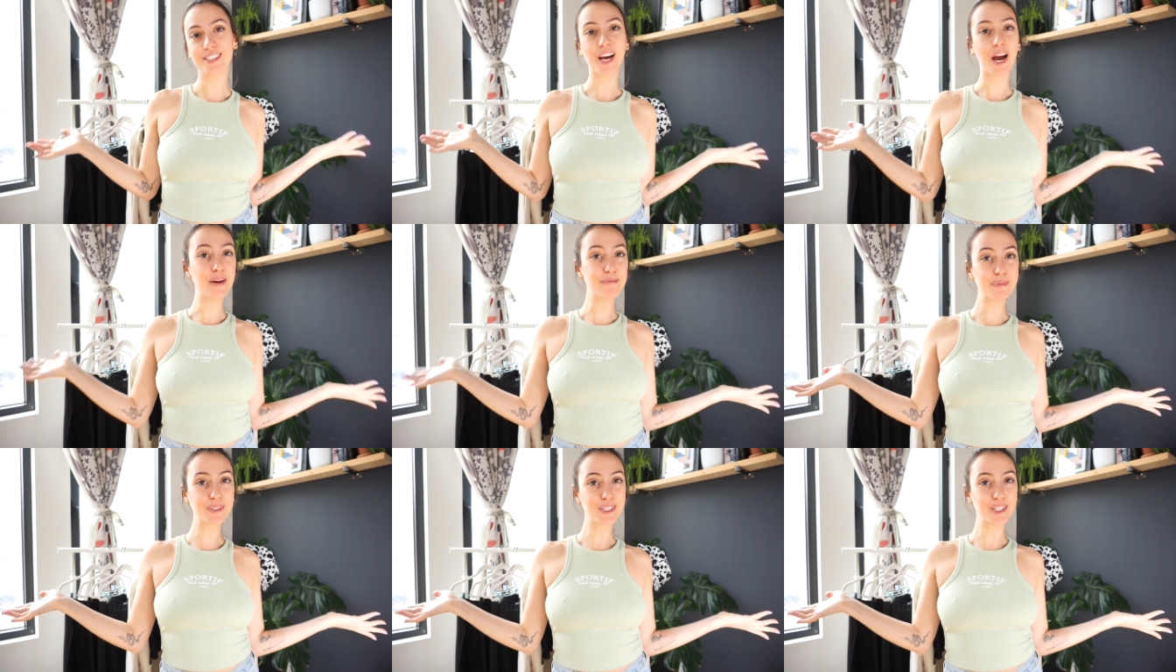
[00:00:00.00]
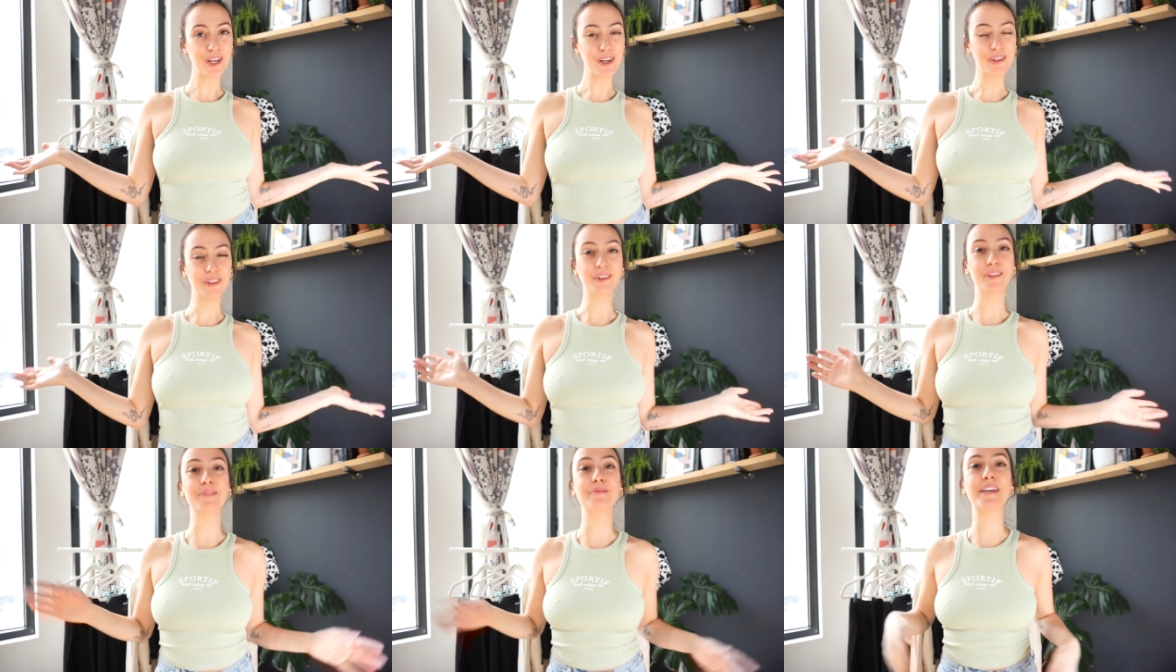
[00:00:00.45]
times
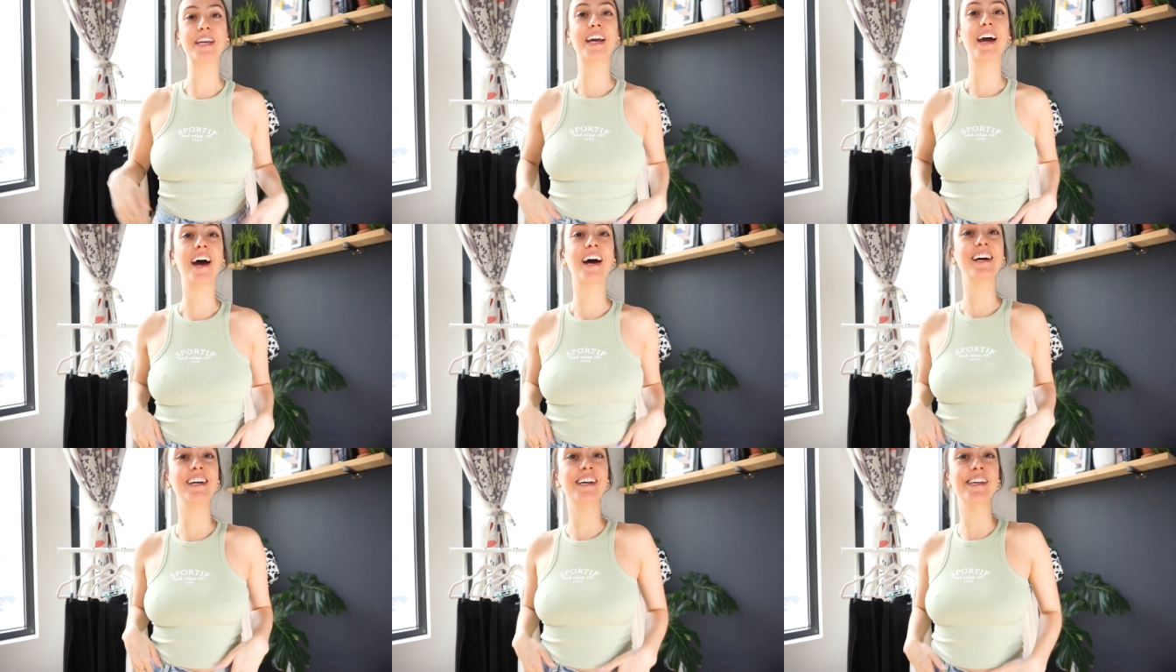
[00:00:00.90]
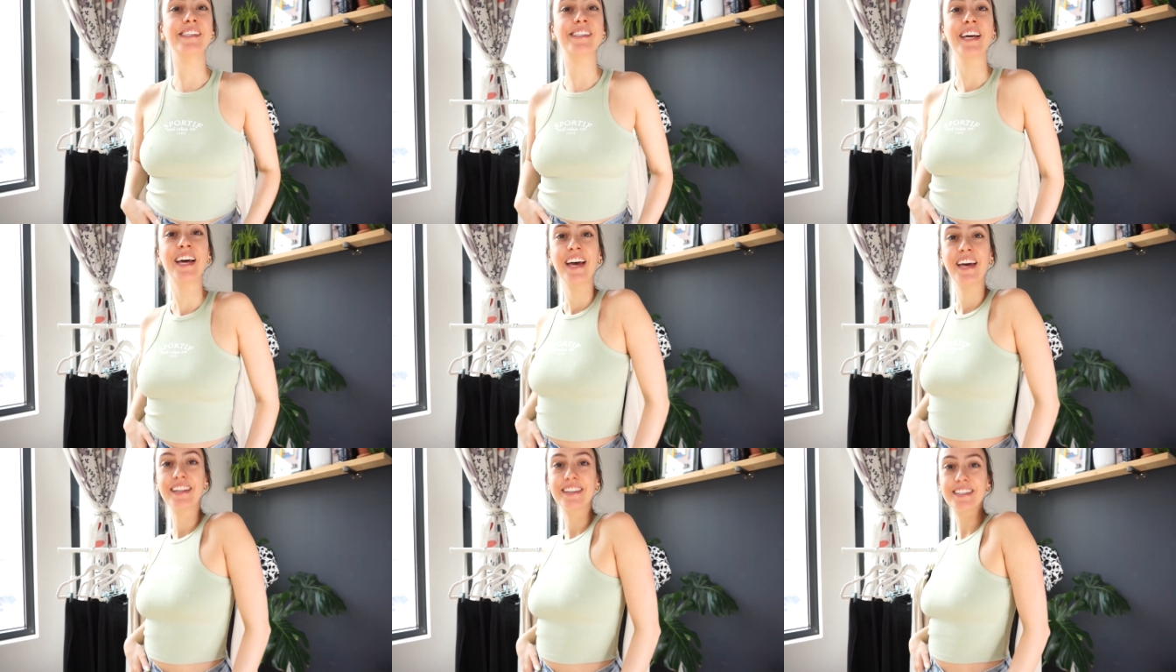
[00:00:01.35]
two because
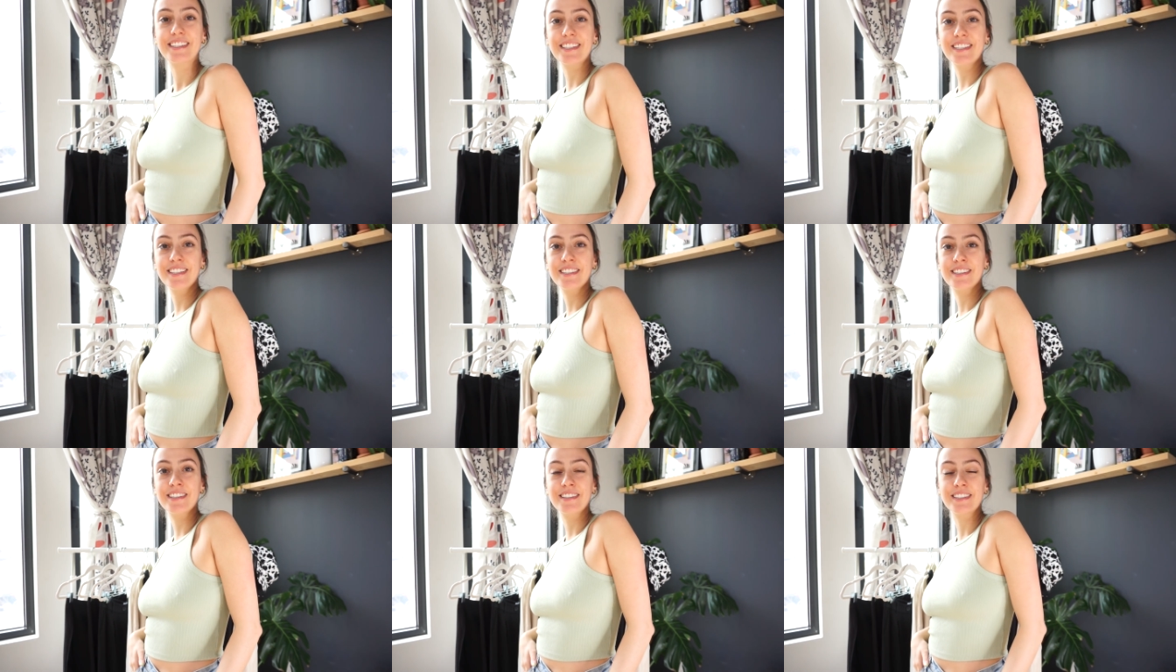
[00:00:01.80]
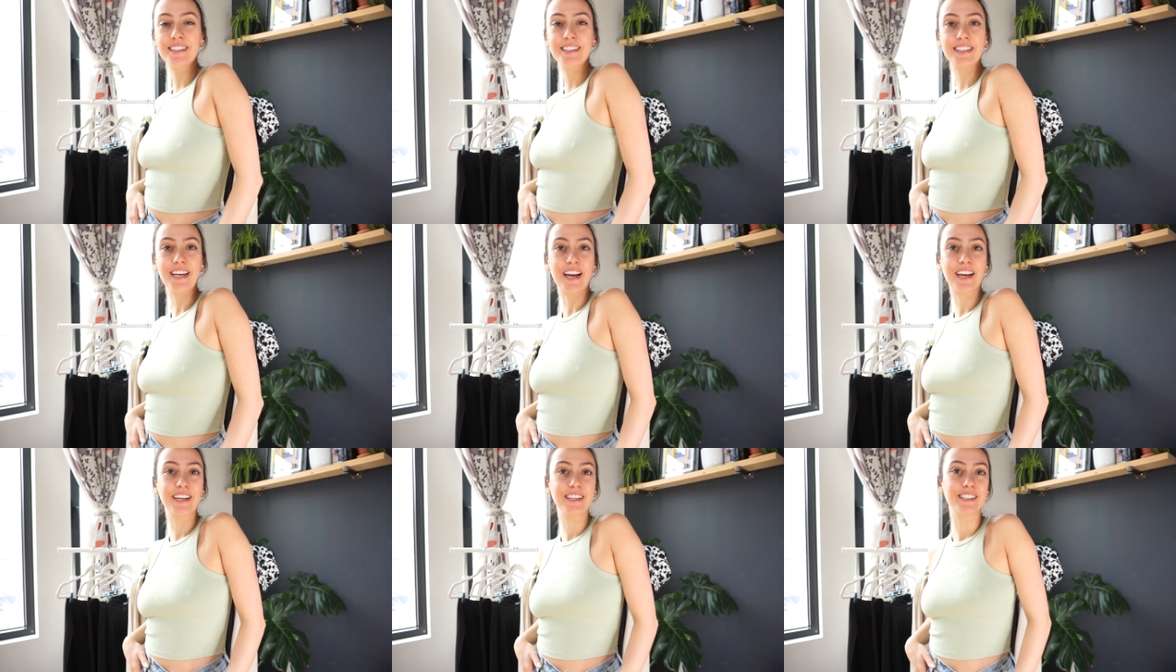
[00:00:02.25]
this is the
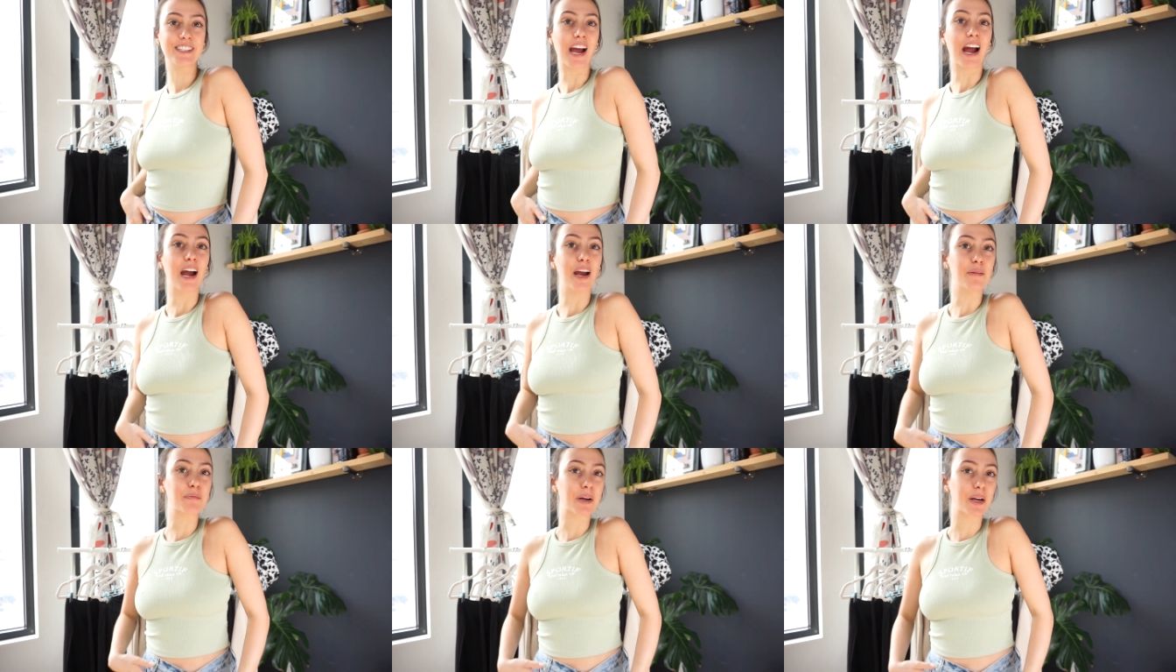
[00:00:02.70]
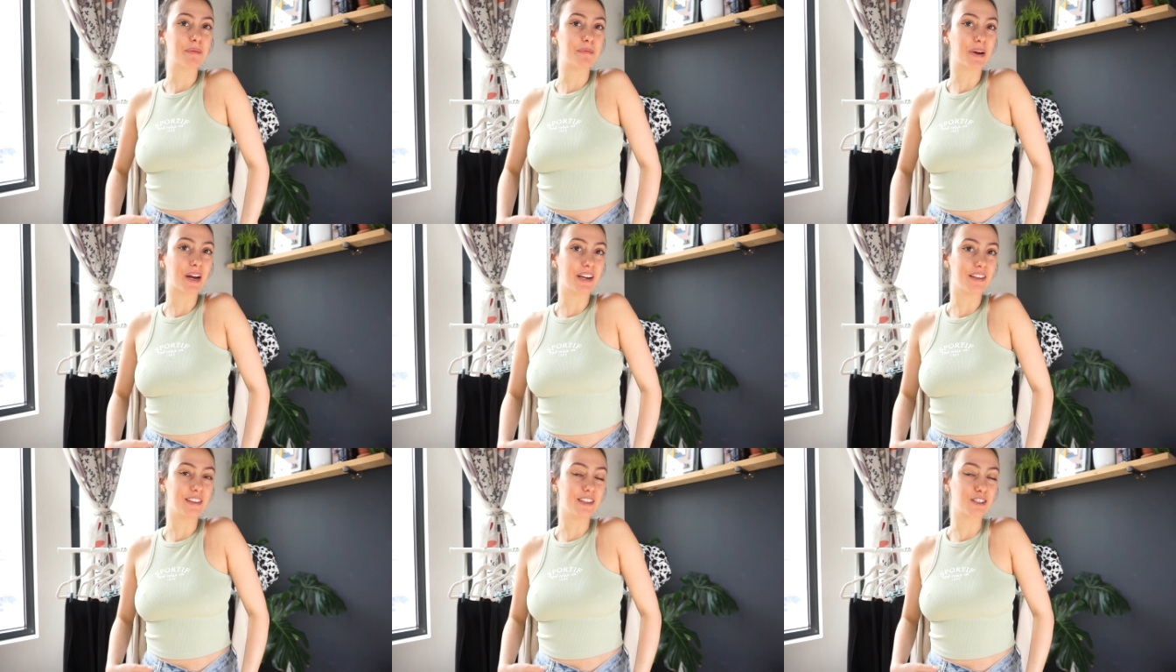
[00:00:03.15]
second time I
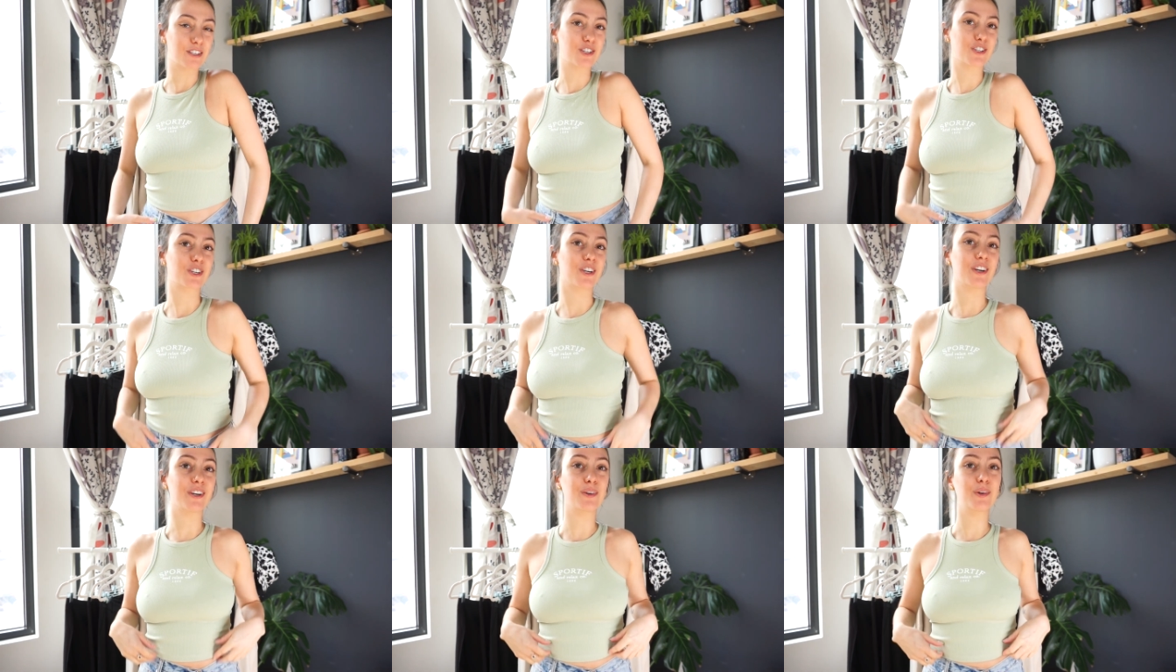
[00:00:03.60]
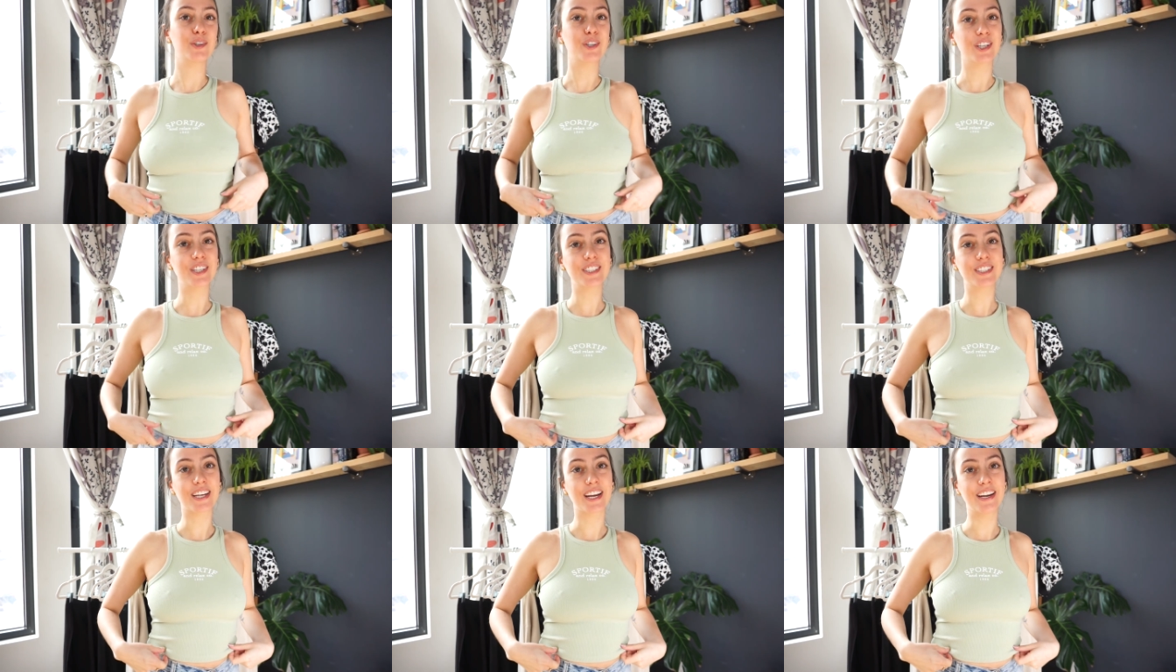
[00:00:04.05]
buy this shirt
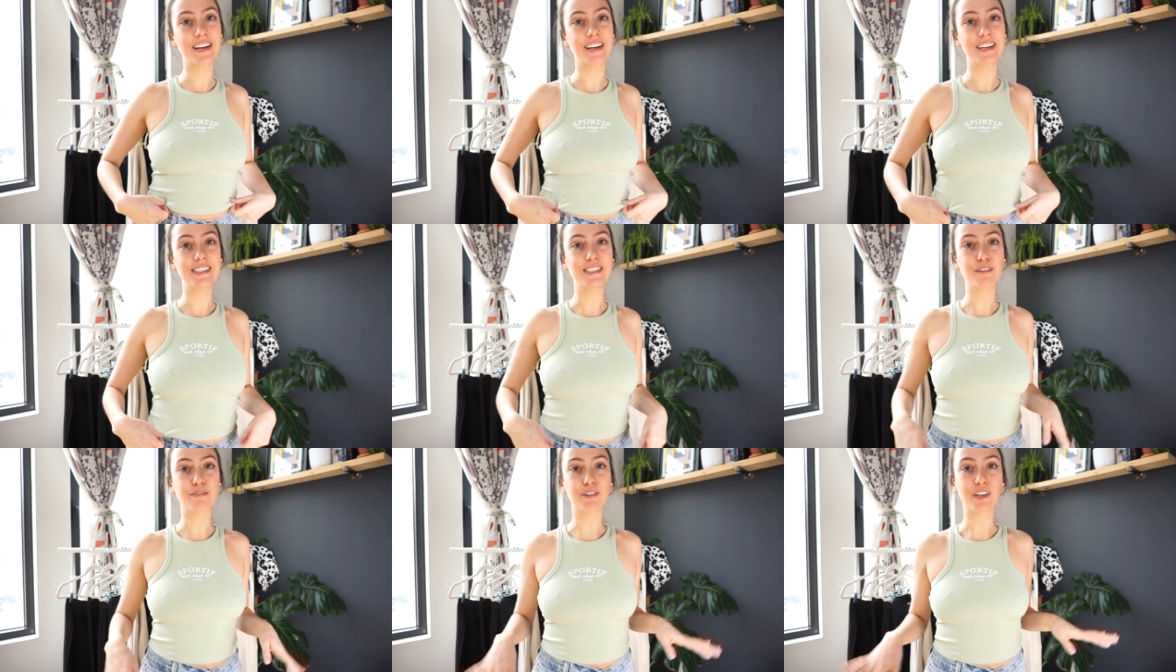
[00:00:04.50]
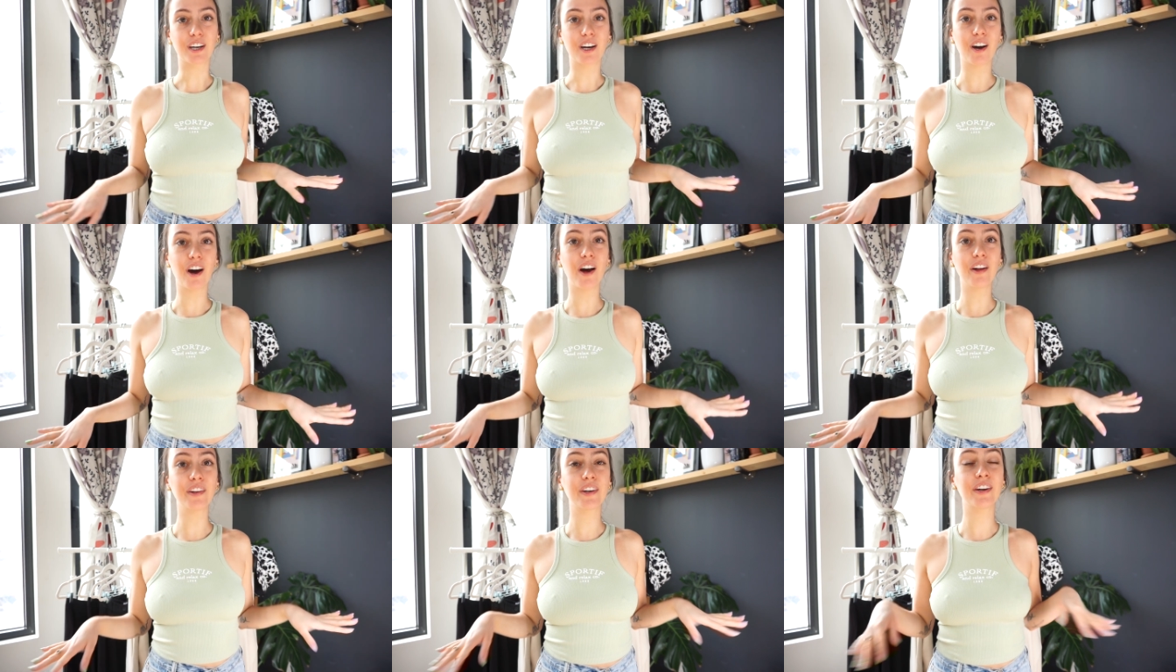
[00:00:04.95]
just in a different
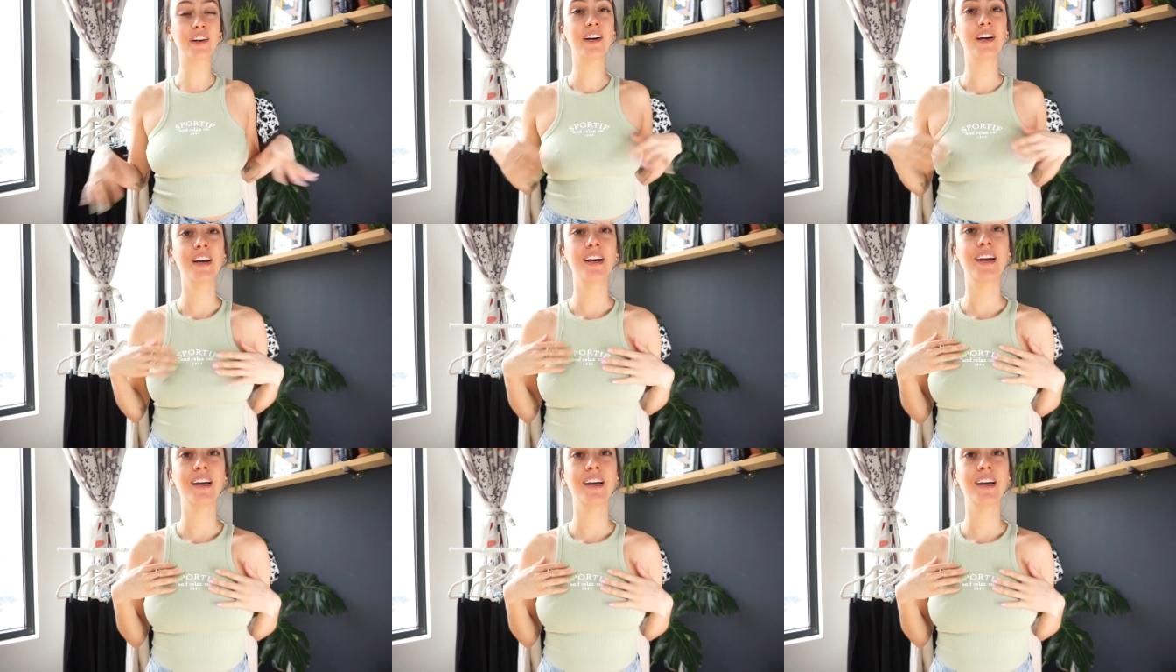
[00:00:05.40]
color.